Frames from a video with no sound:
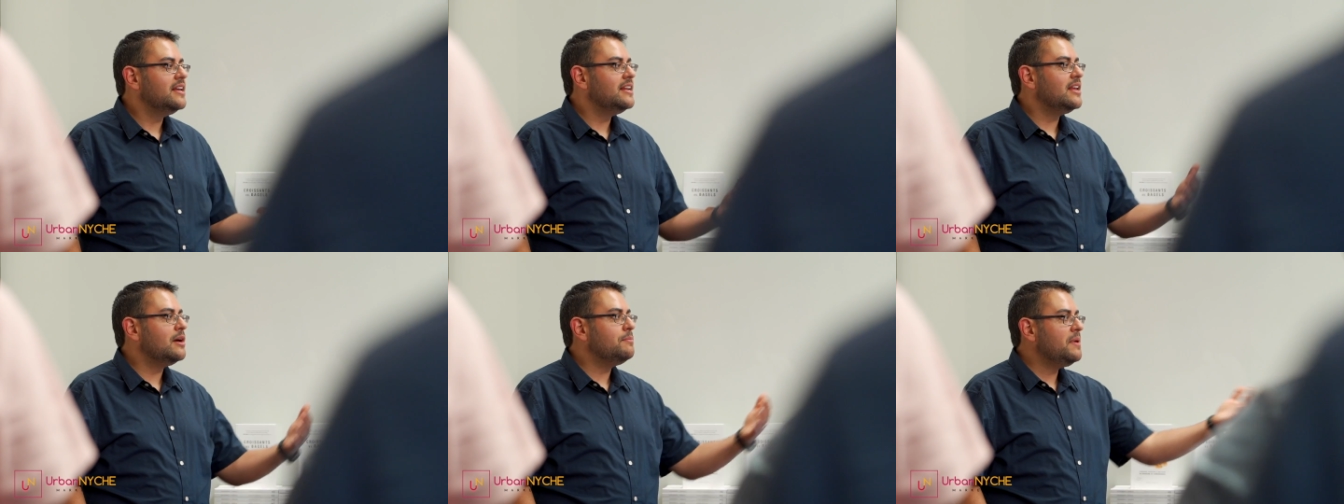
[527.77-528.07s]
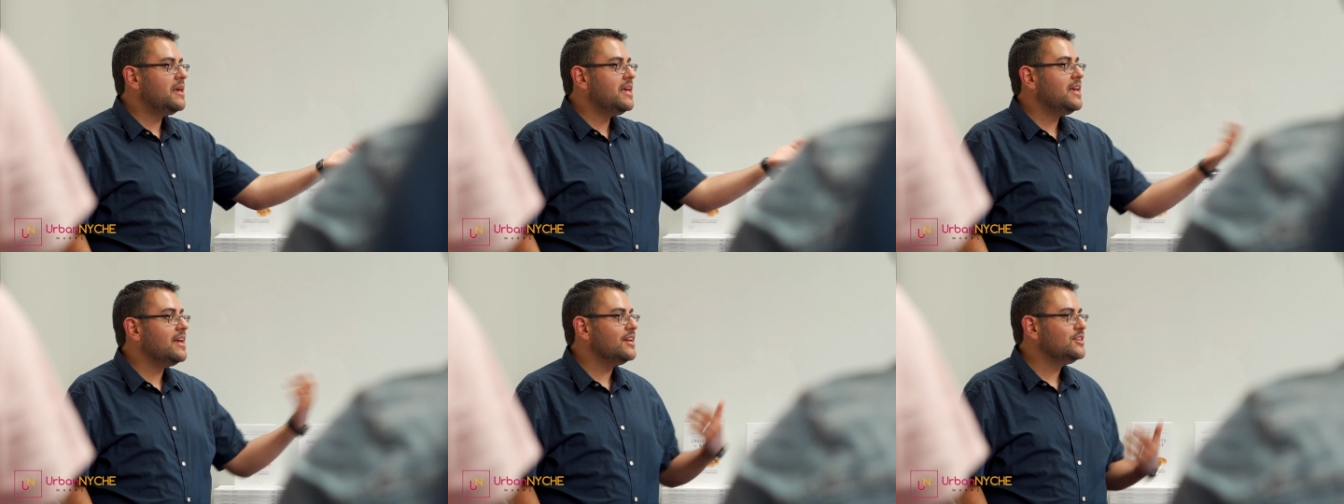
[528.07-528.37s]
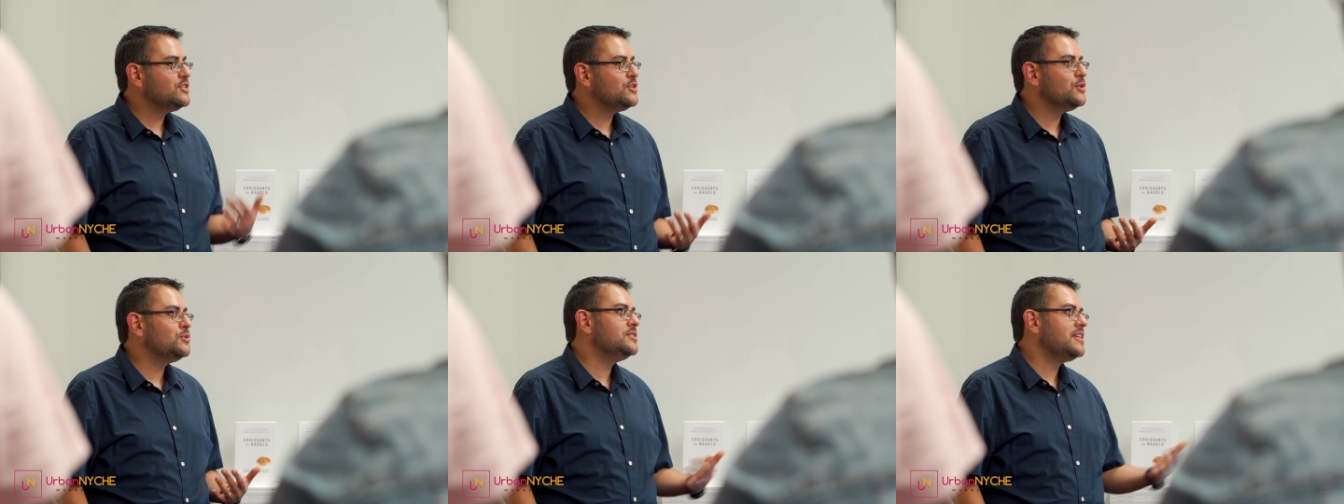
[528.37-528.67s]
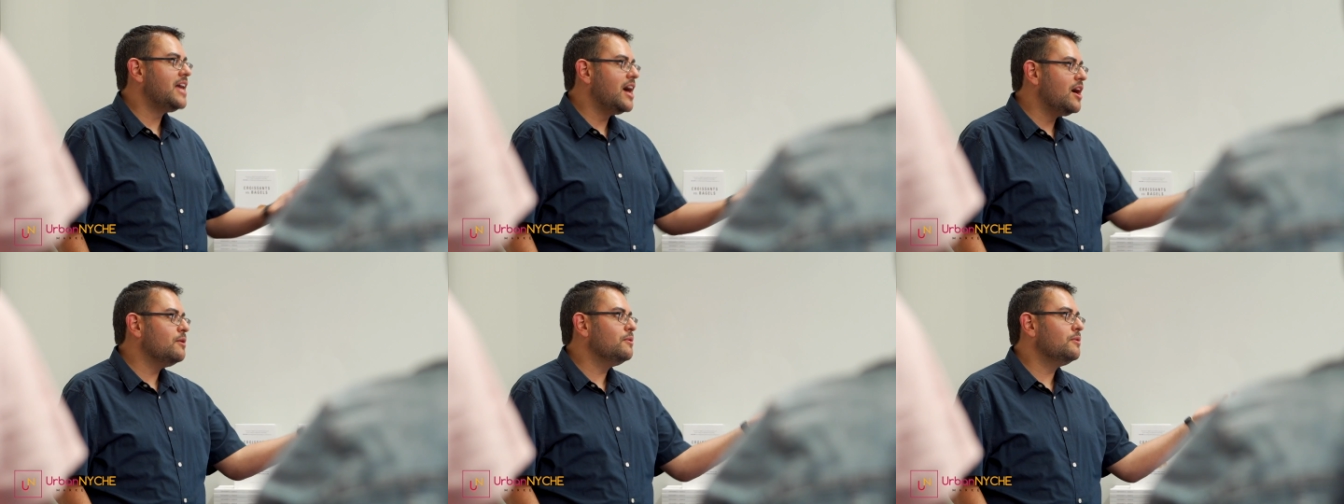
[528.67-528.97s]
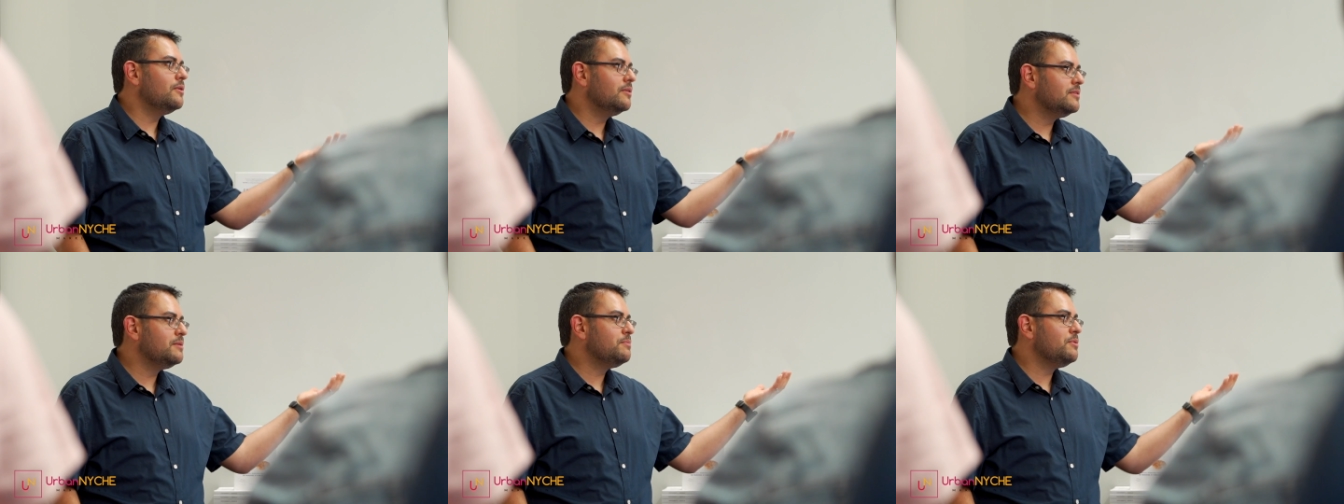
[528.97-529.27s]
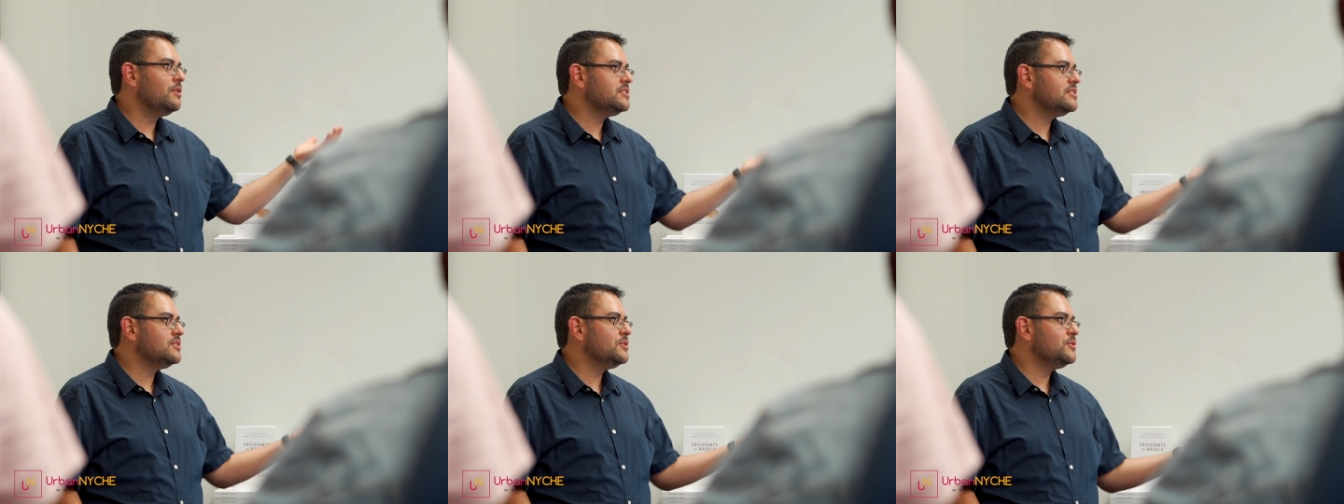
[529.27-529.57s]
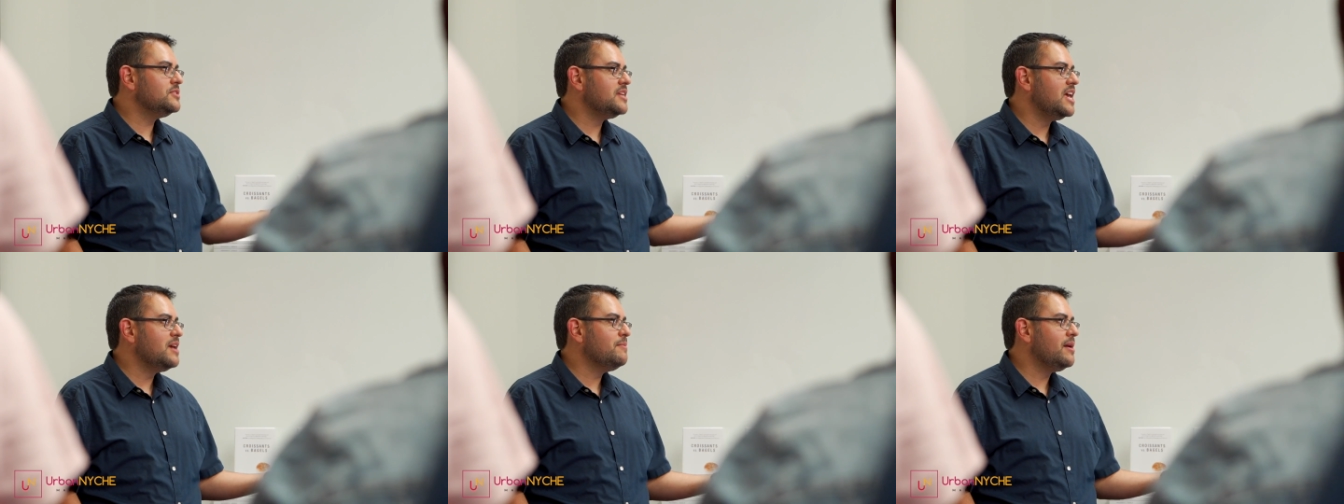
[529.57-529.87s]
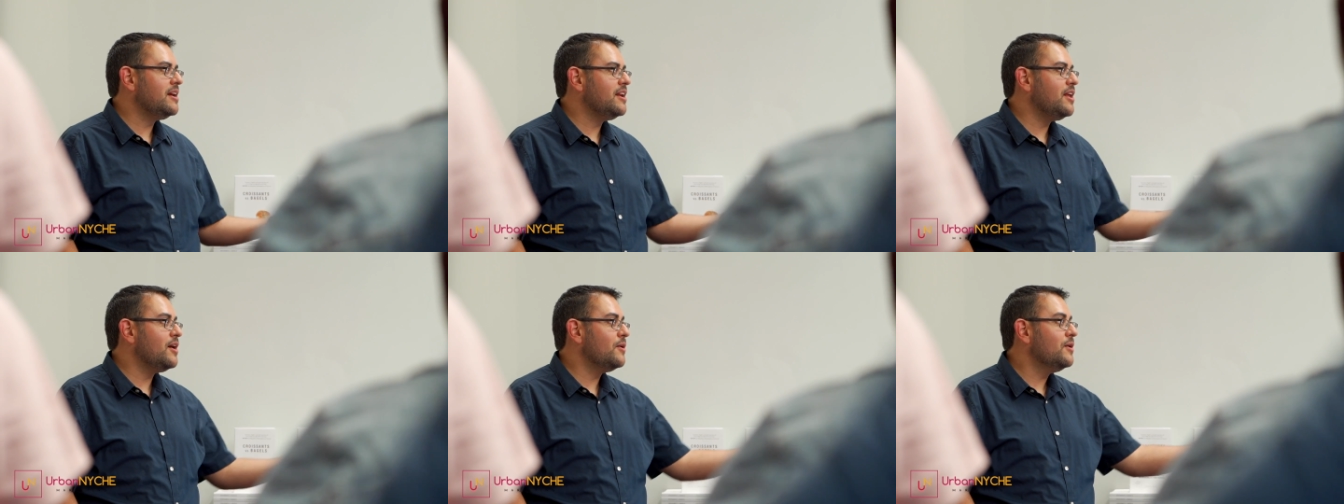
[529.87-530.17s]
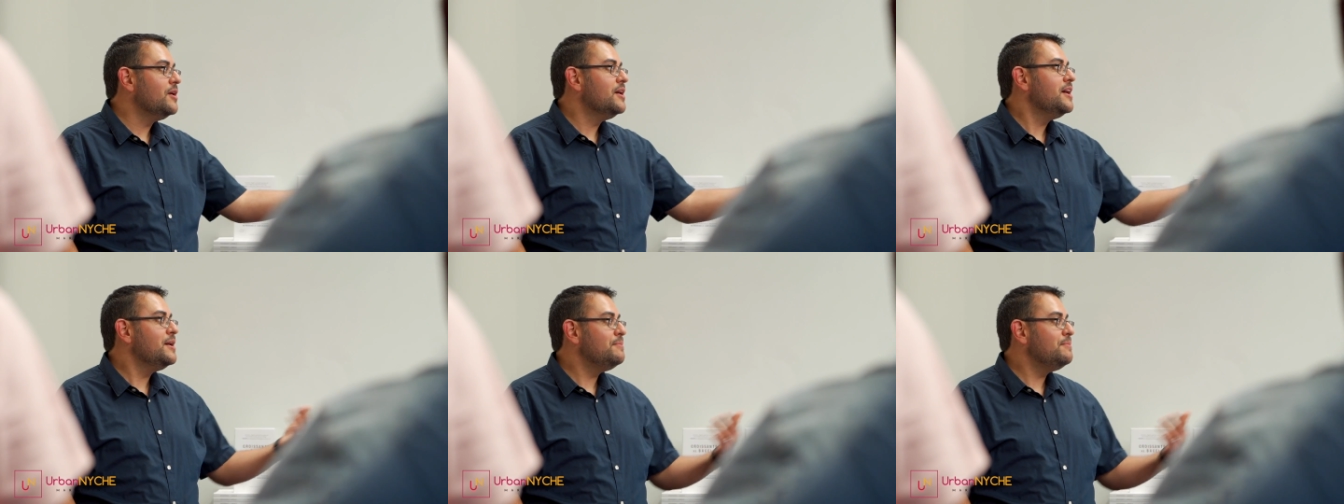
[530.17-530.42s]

Now Paige, who's now the person whose name I know,